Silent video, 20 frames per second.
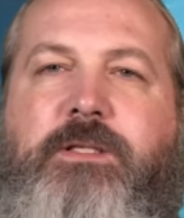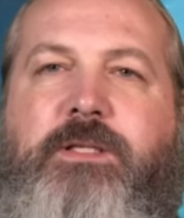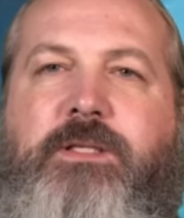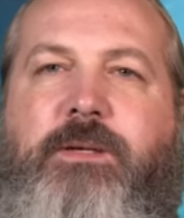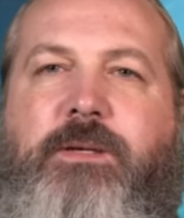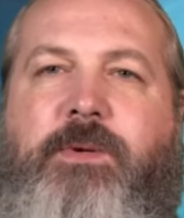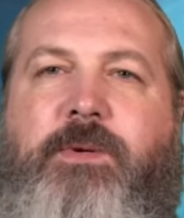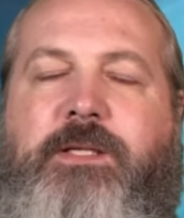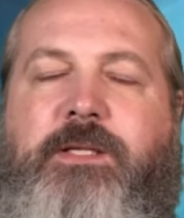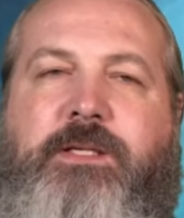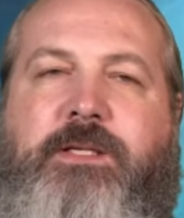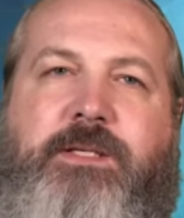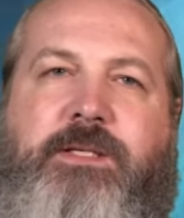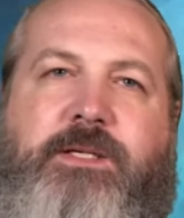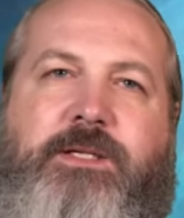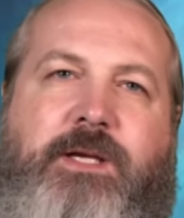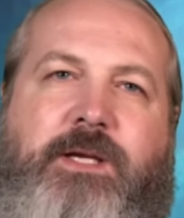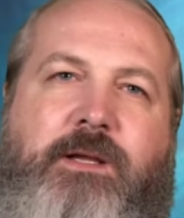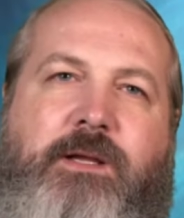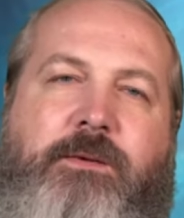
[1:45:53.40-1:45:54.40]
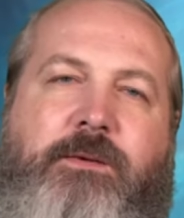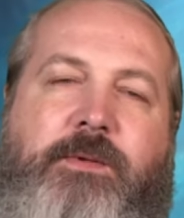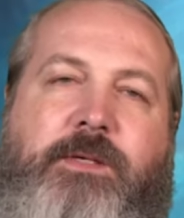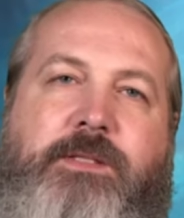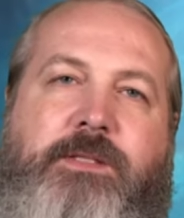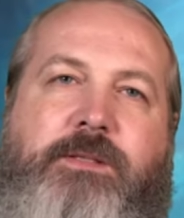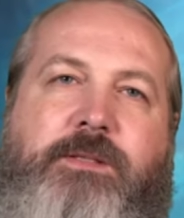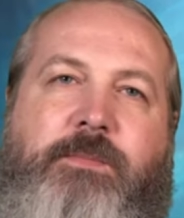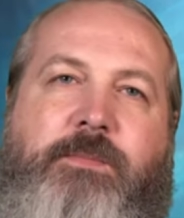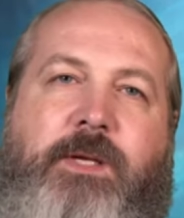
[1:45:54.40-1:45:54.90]
be
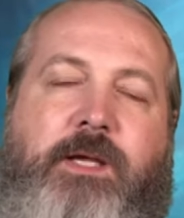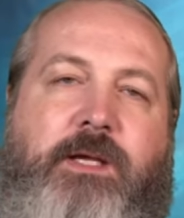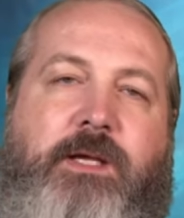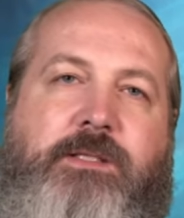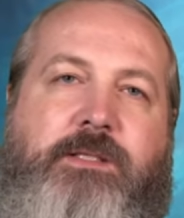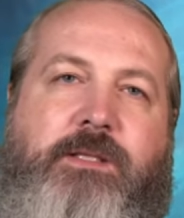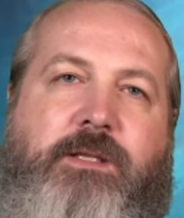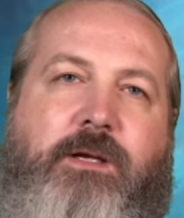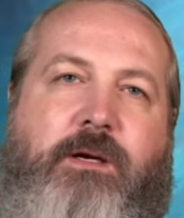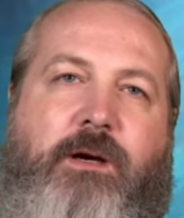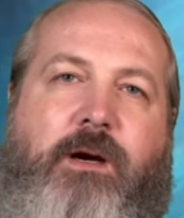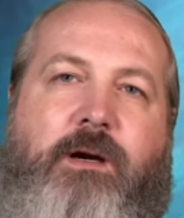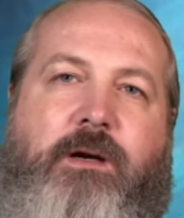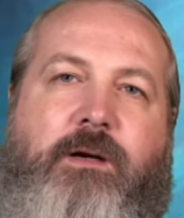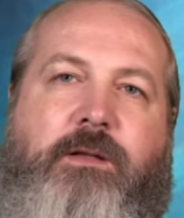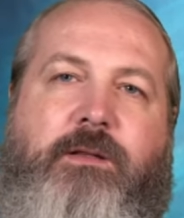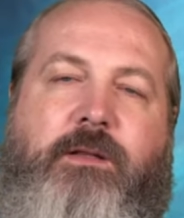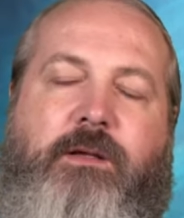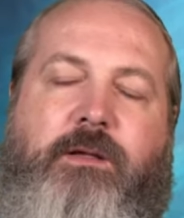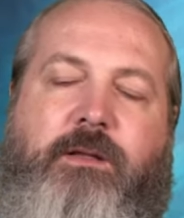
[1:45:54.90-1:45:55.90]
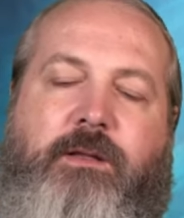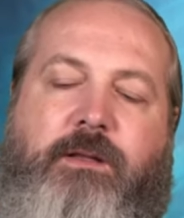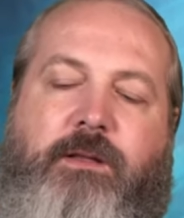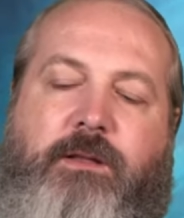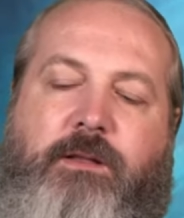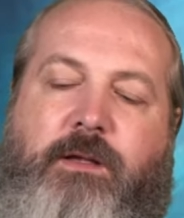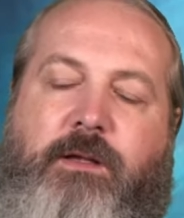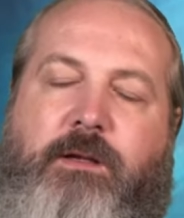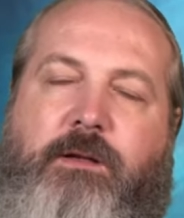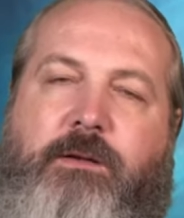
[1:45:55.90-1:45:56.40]
disingenuous, because there are
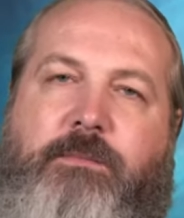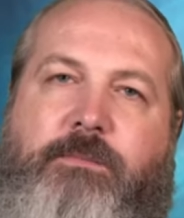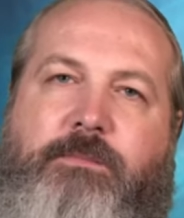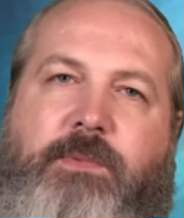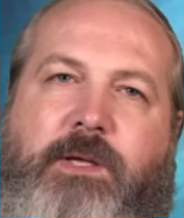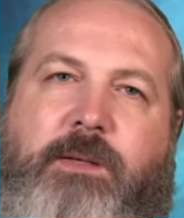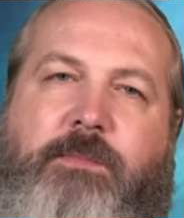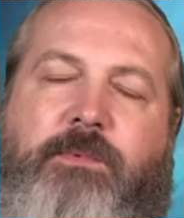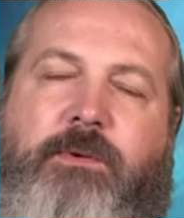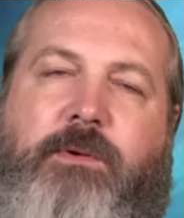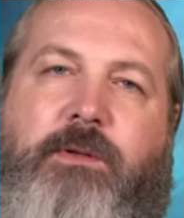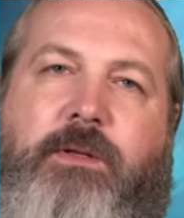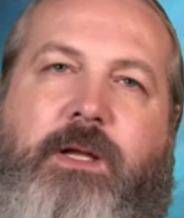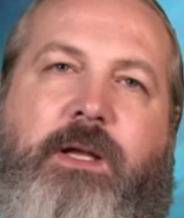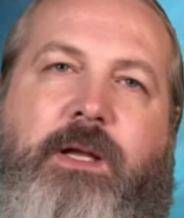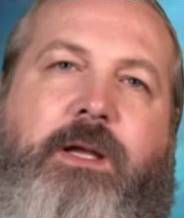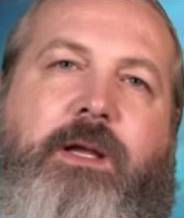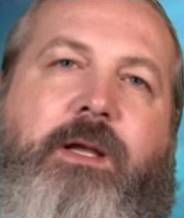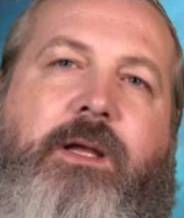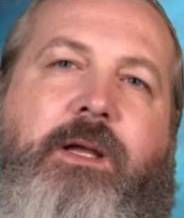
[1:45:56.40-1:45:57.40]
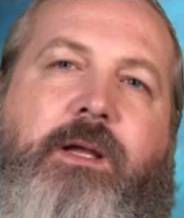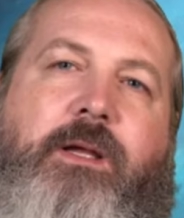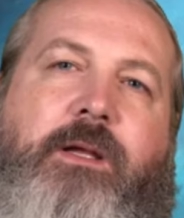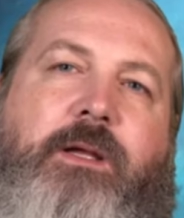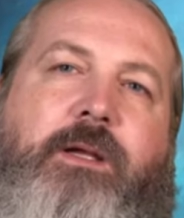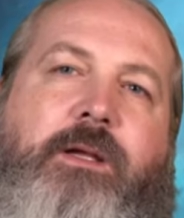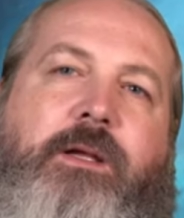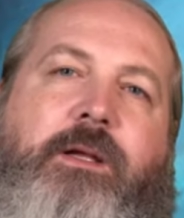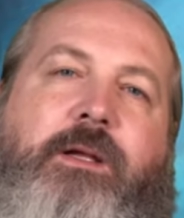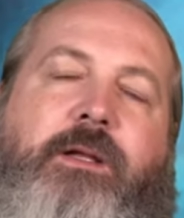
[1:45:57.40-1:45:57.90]
people.
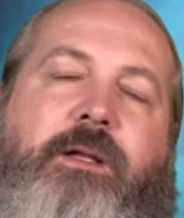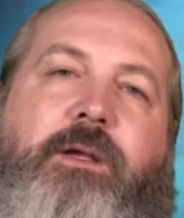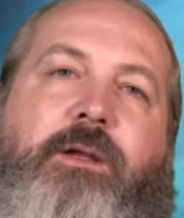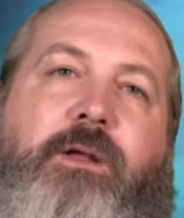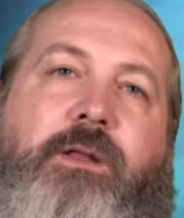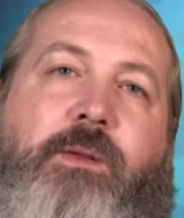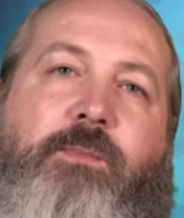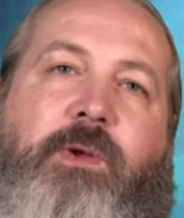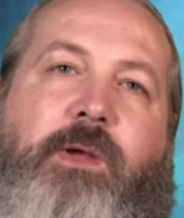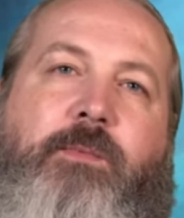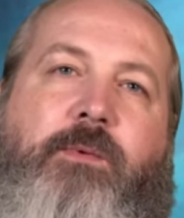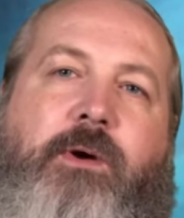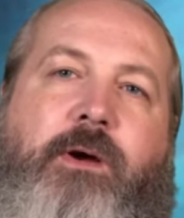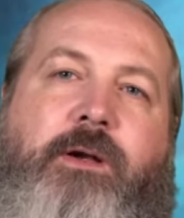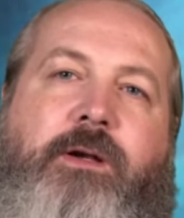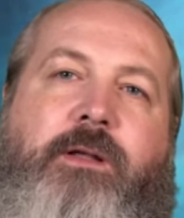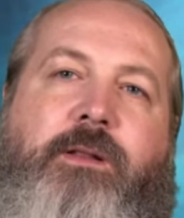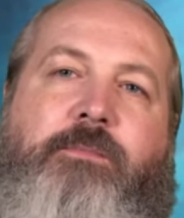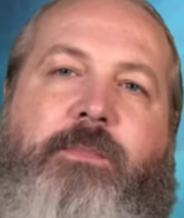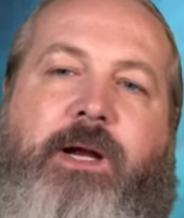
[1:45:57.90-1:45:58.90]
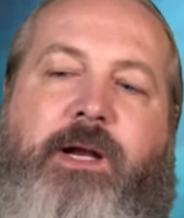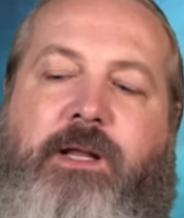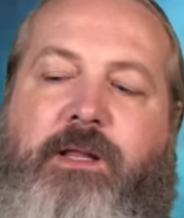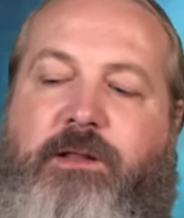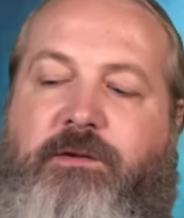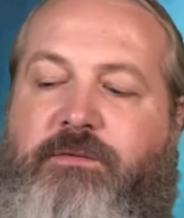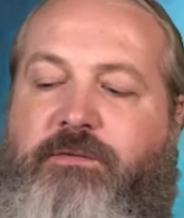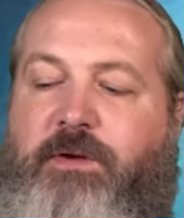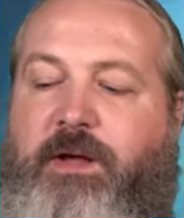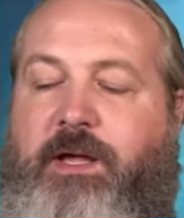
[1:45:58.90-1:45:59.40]
The people are undermining
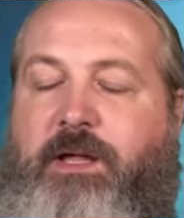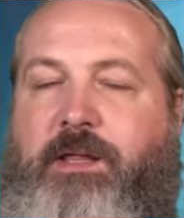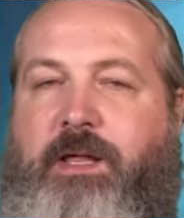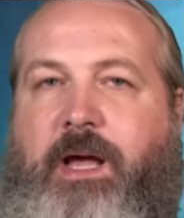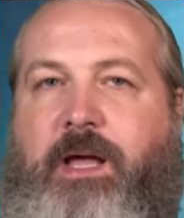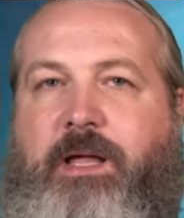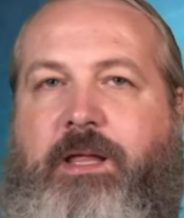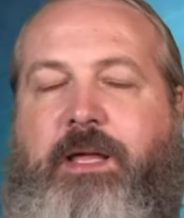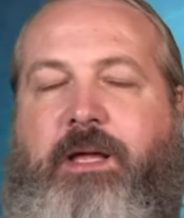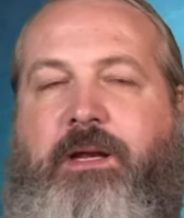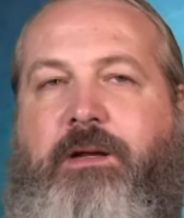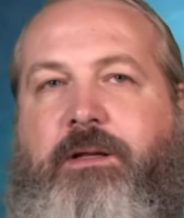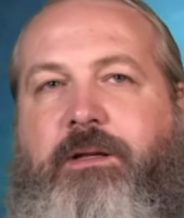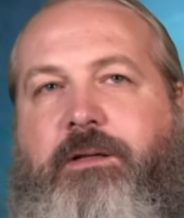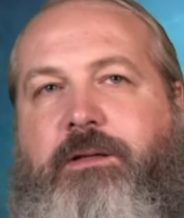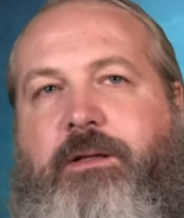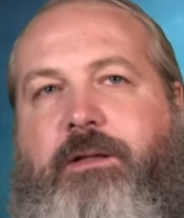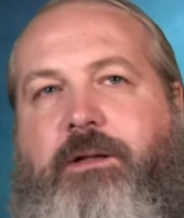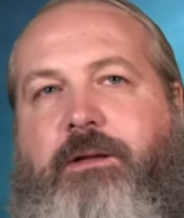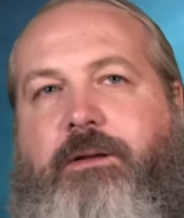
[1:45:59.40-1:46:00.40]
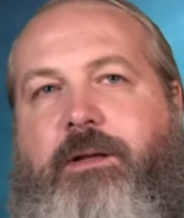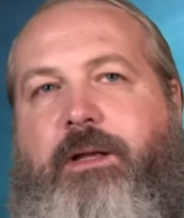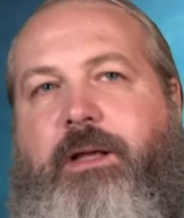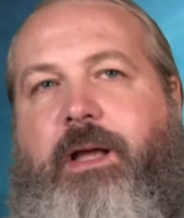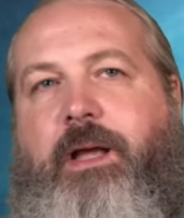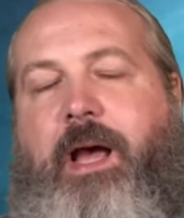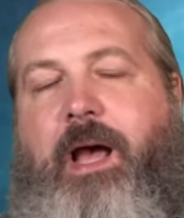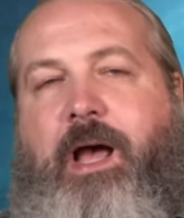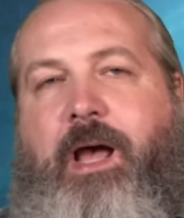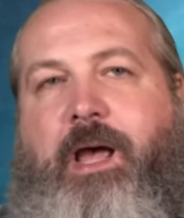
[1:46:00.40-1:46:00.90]
the faith. They don't,
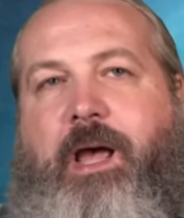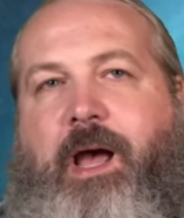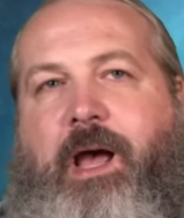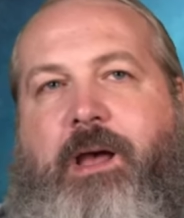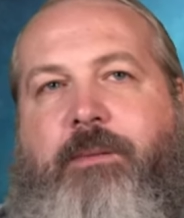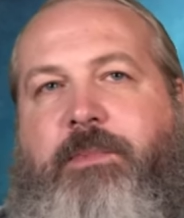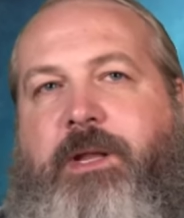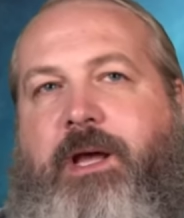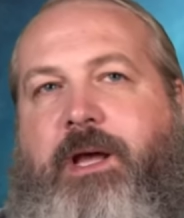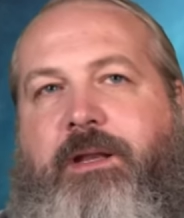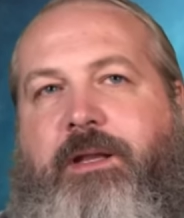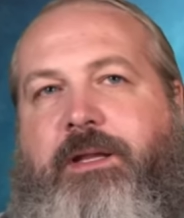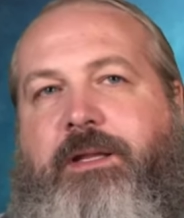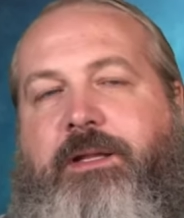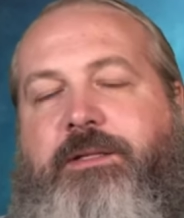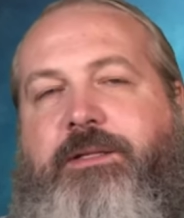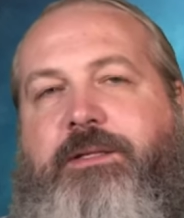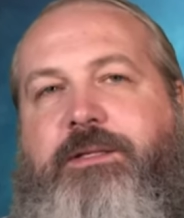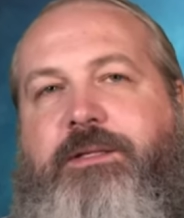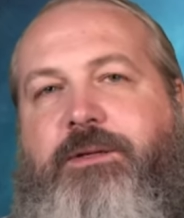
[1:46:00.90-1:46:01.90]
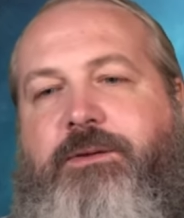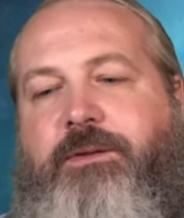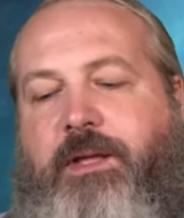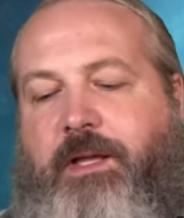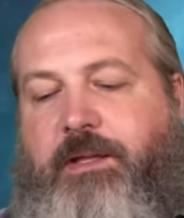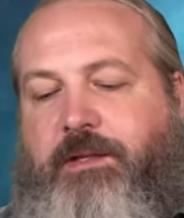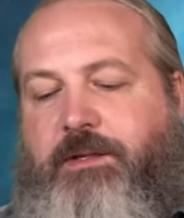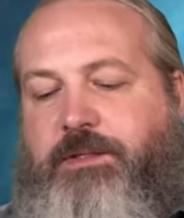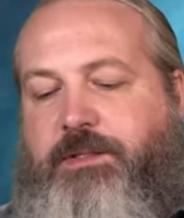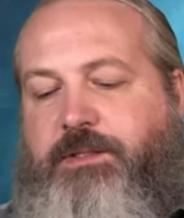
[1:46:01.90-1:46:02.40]
I'm not needed to do
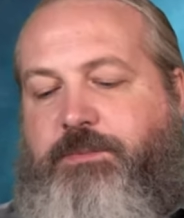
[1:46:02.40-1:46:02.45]
that. There's